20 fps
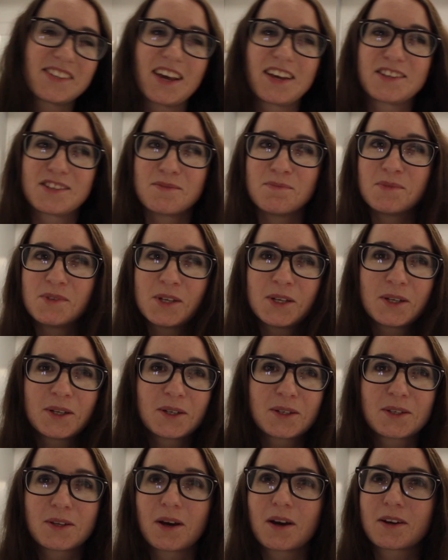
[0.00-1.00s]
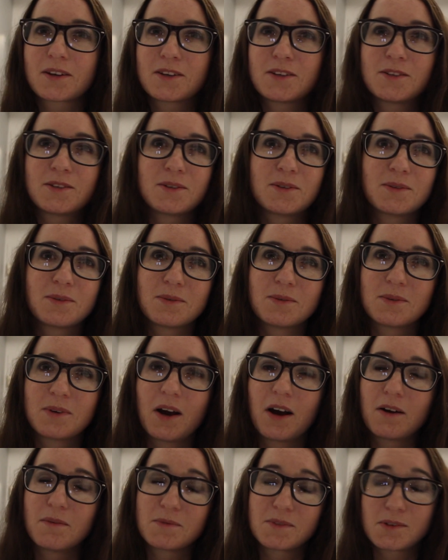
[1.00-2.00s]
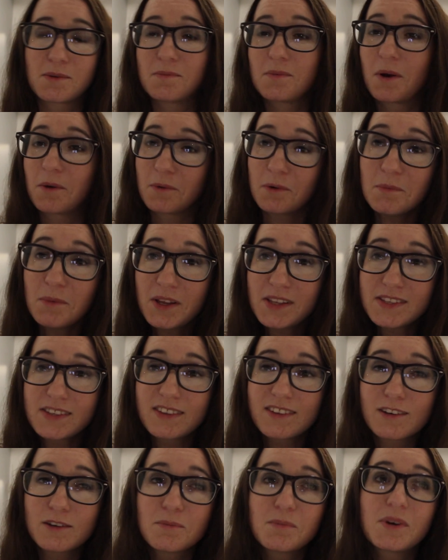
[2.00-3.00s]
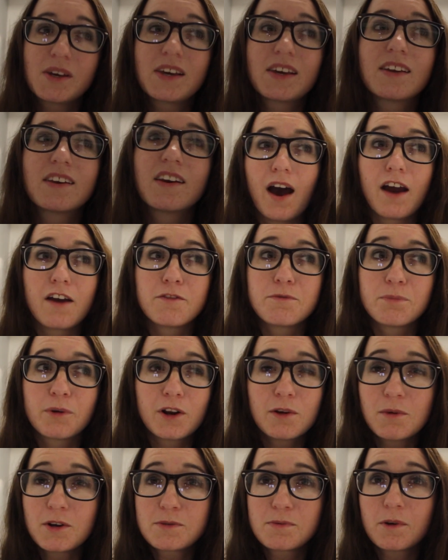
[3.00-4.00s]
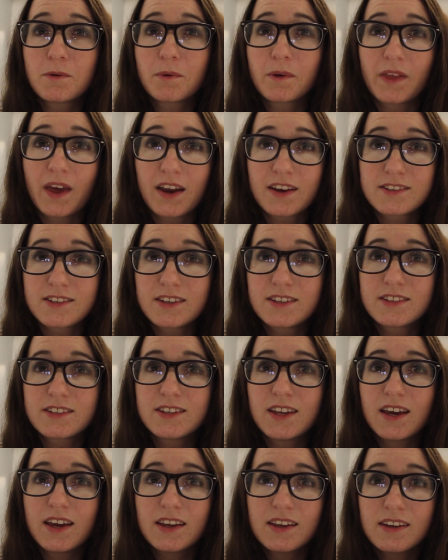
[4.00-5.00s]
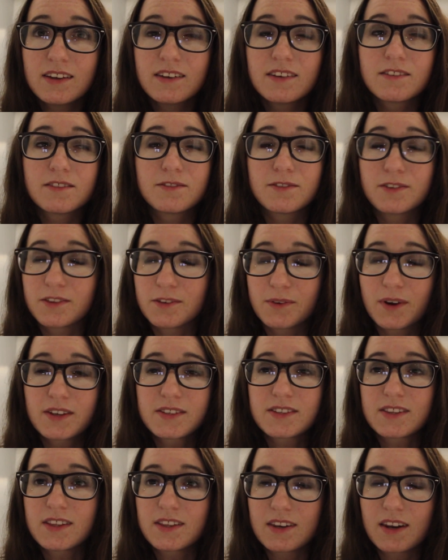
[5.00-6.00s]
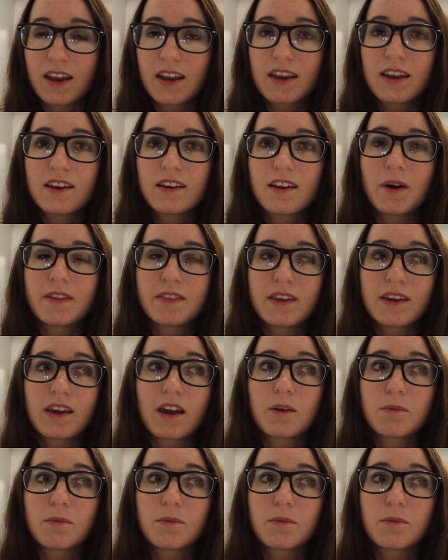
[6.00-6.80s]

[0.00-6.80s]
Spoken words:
had some dinner, talked to some of my roommates a little bit. I've pretty much been relaxing today for the rest of the night. I think I